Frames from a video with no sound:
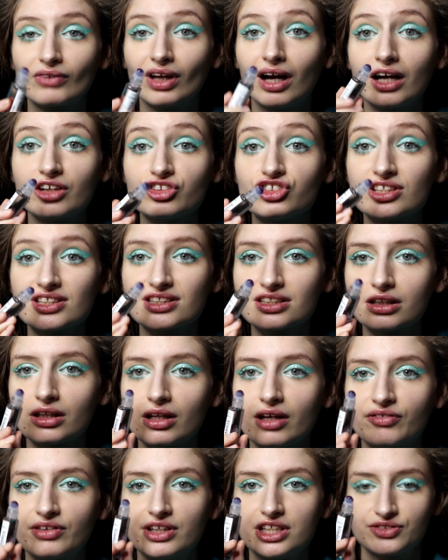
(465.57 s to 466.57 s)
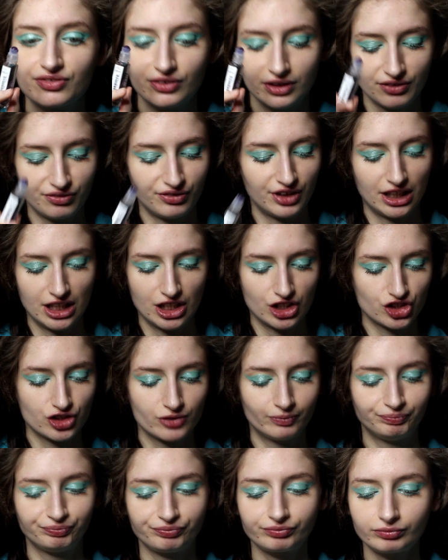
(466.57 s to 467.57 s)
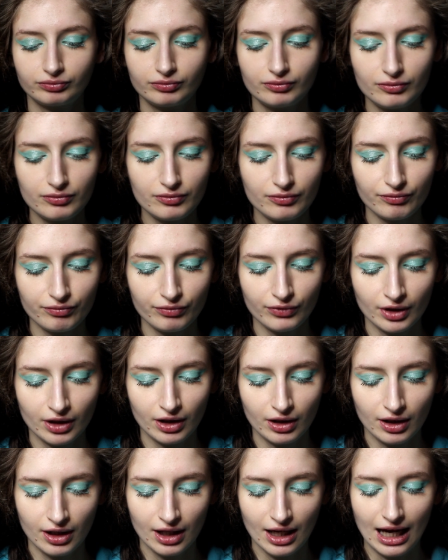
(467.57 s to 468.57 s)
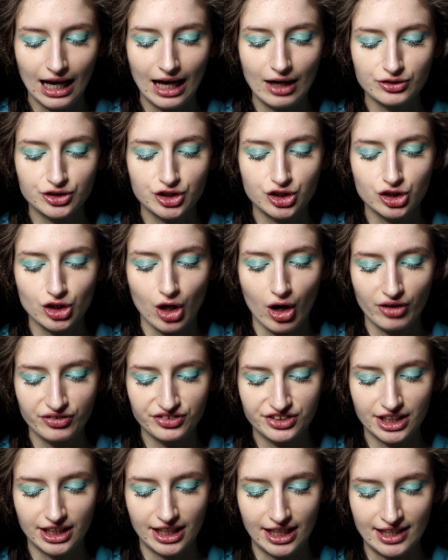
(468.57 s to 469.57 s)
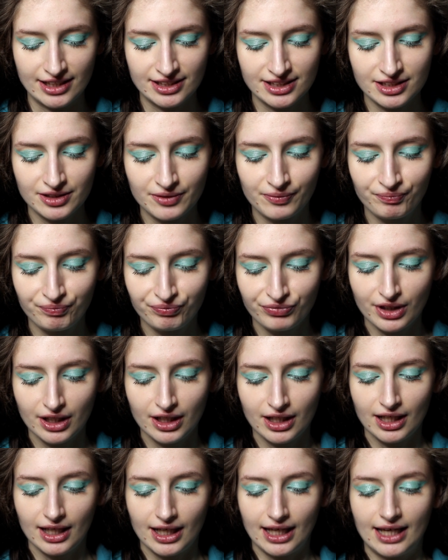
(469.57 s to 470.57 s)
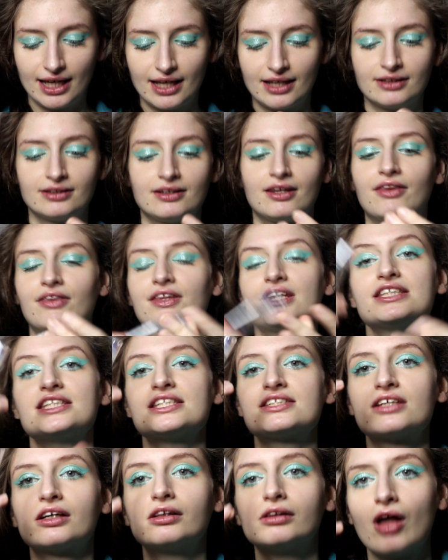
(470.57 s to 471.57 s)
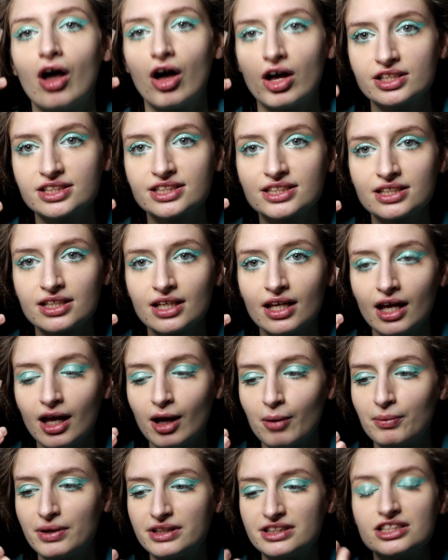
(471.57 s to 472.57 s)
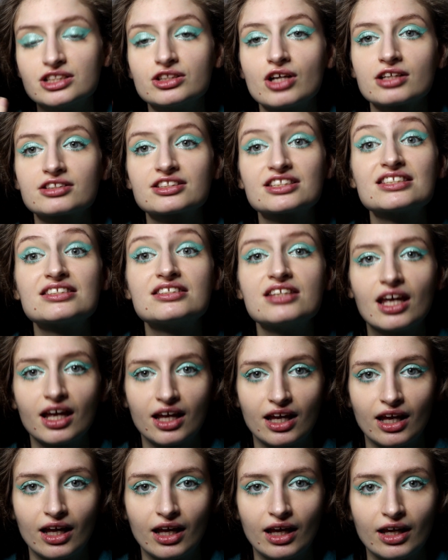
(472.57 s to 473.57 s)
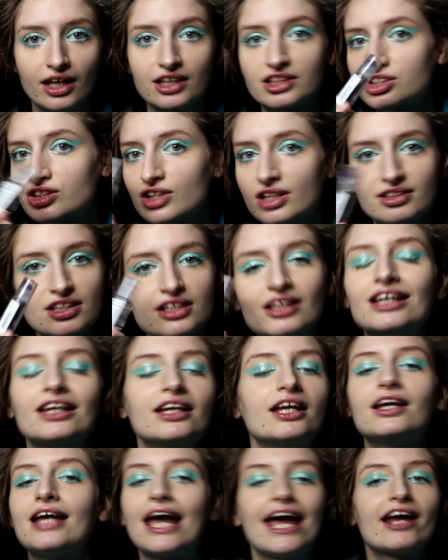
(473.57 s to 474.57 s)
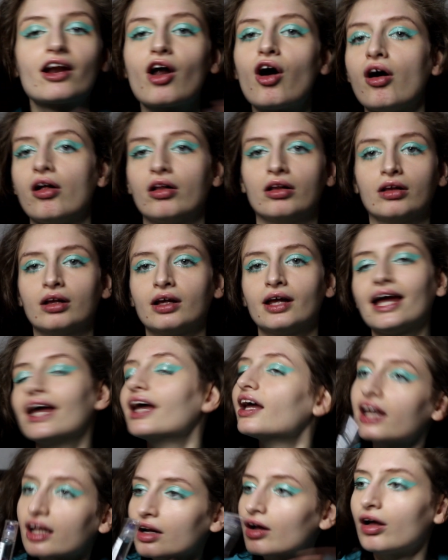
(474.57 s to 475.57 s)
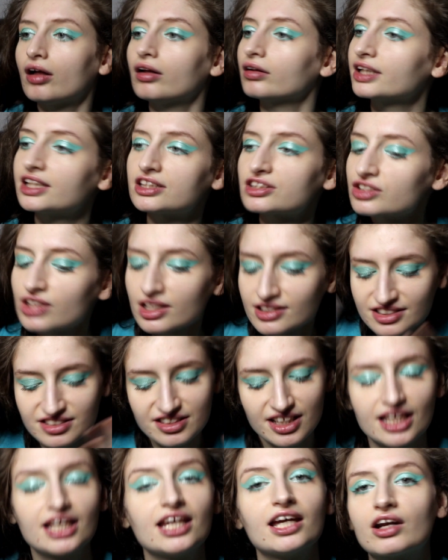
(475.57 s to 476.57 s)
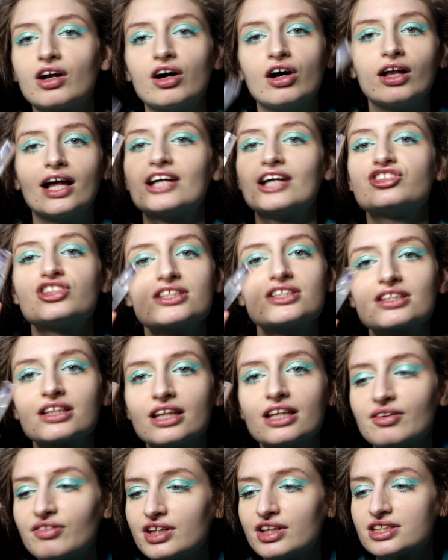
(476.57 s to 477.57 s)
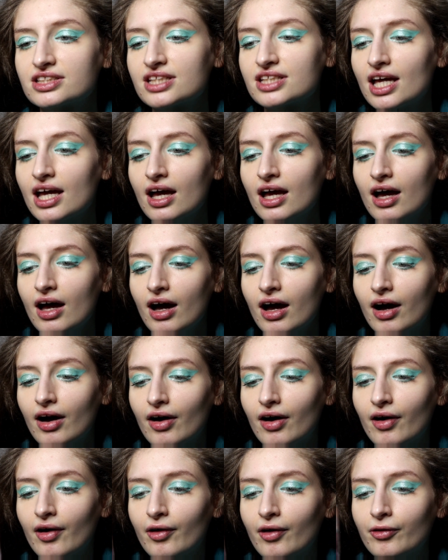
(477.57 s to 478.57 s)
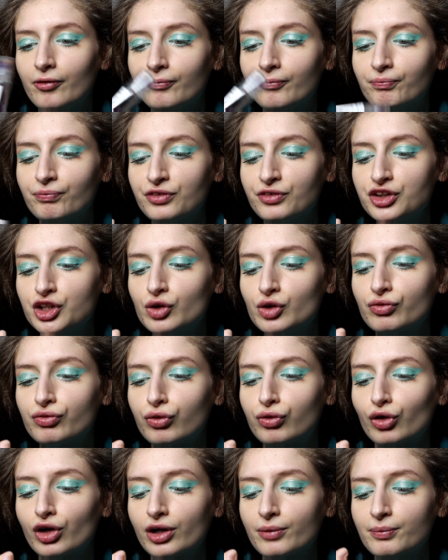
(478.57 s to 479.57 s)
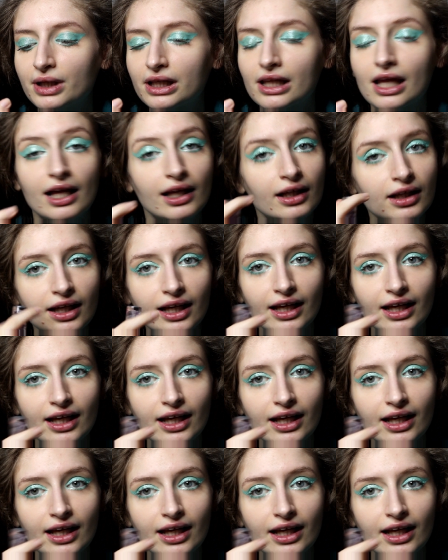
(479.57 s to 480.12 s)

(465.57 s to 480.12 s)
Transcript: I just love the finish, how soft it is. And this is a gloss, but it's not sticky. It's not at all. It's not sticky at all. I just love this new formula,